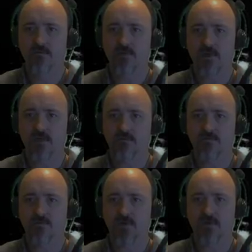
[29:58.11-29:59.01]
negative
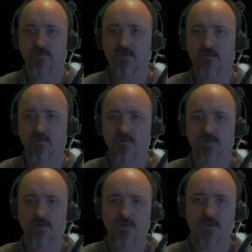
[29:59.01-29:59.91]
300 almost on the